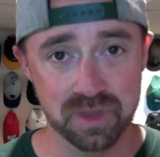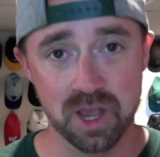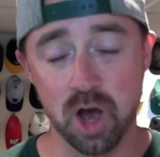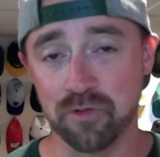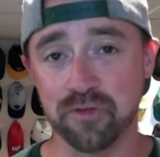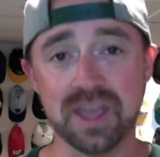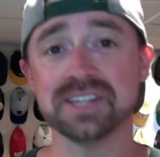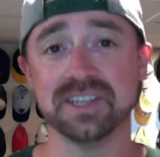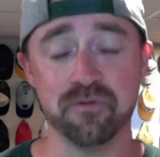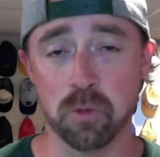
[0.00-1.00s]
of
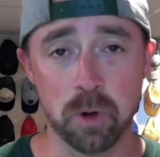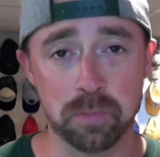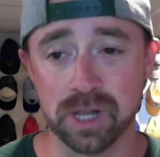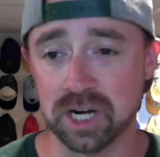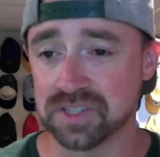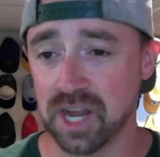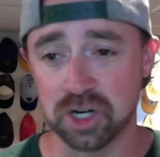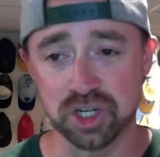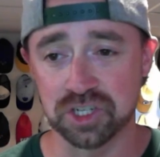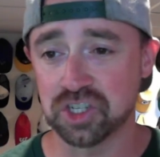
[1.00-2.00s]
fantasy football players that are
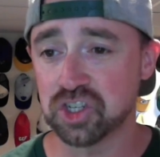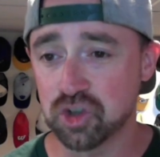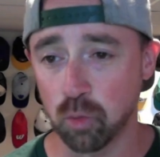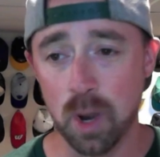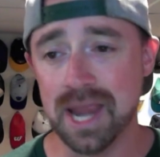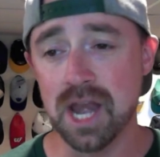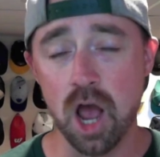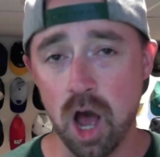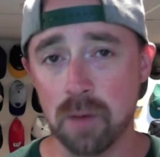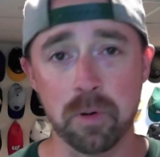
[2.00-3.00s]
just straight
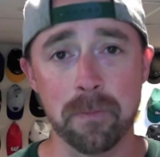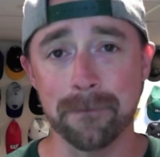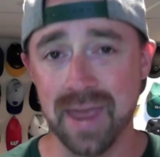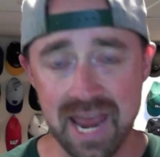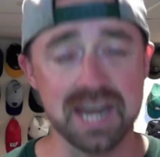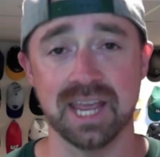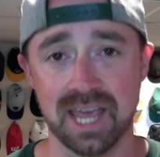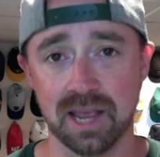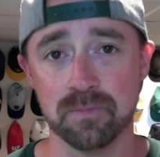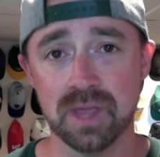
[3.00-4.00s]
up
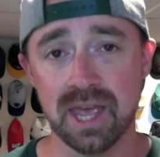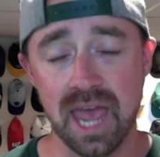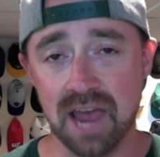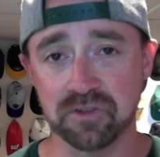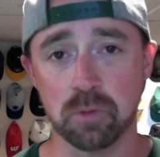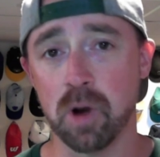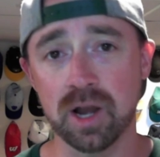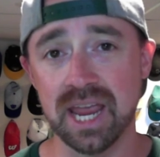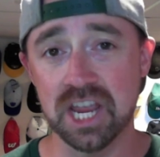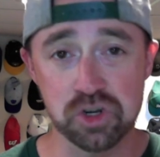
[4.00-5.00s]
panicking after
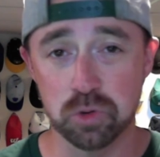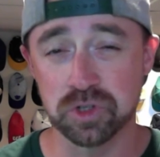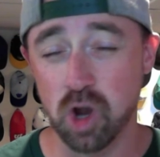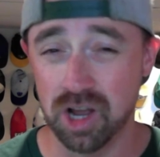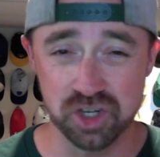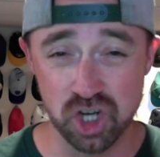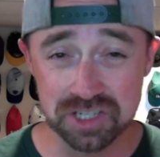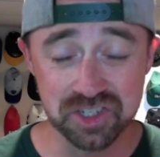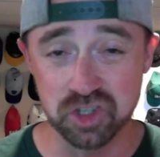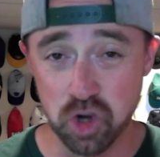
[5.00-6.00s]
Mark Andrews caught
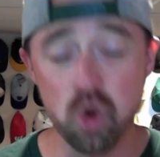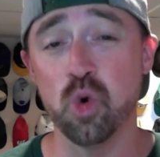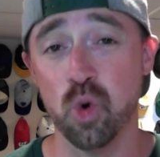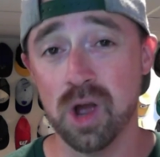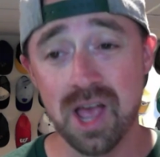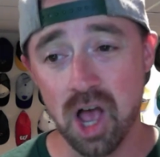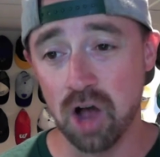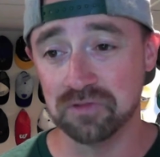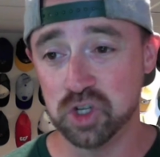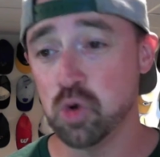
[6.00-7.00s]
just 2
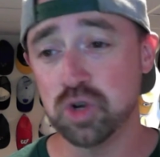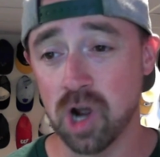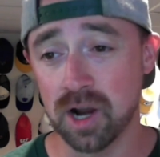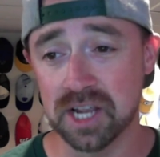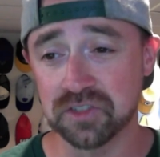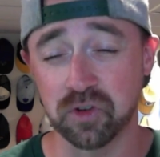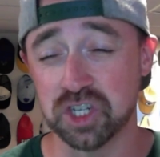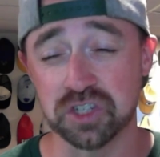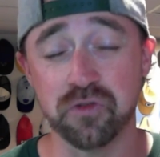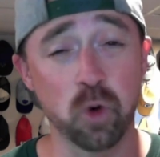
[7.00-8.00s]
of 2 targets for
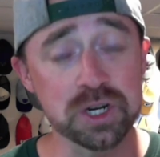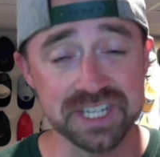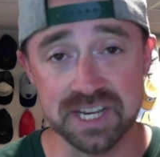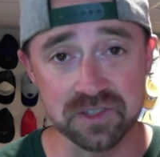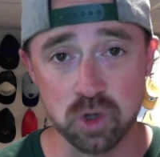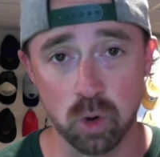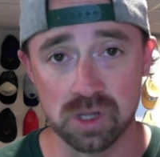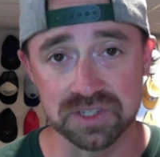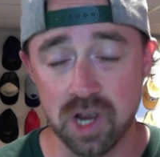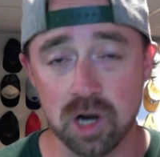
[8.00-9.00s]
just 14
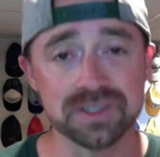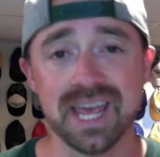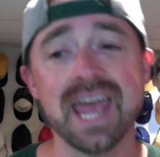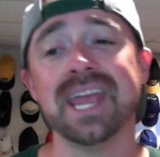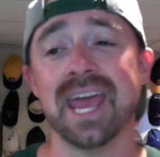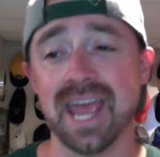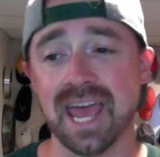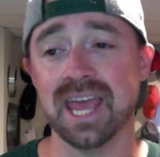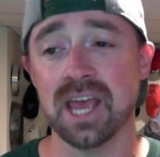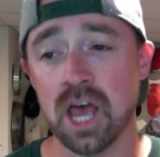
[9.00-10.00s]
scoreless yards,
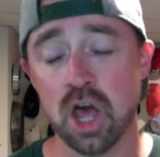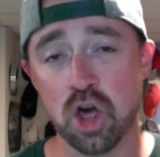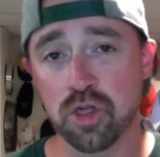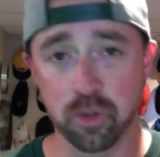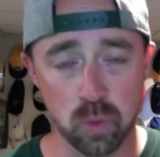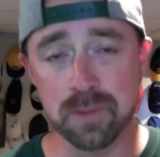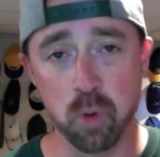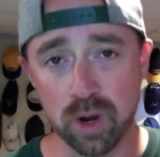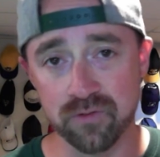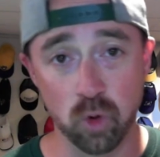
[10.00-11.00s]
aka
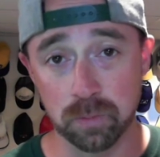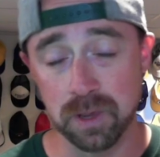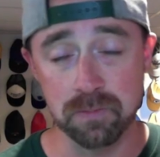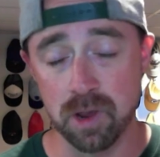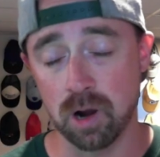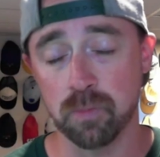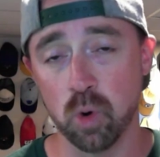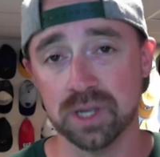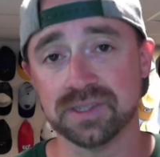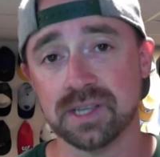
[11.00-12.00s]
3.4 PPR
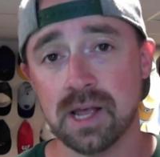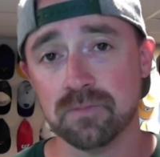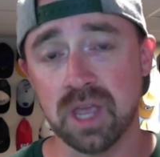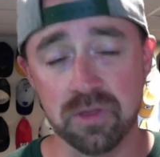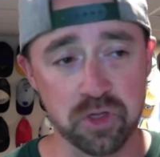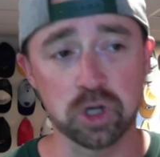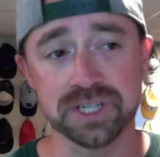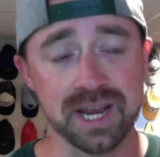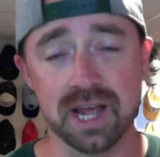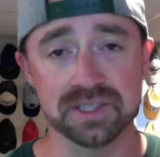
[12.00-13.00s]
points in
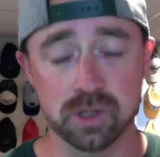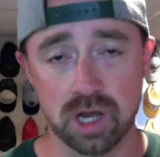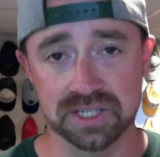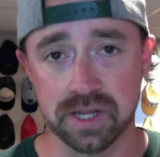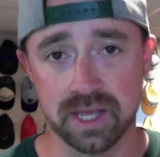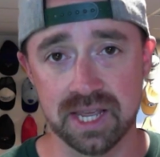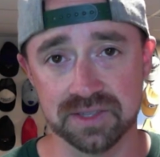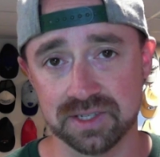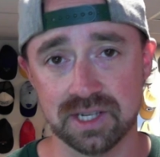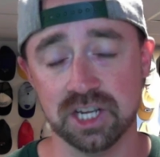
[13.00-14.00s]
Thursday night's loss to the
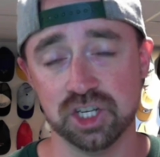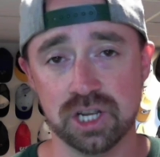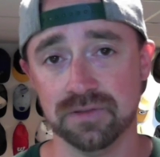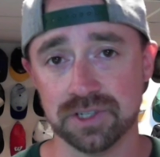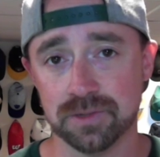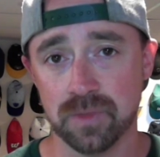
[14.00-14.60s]
Kansas City Chiefs.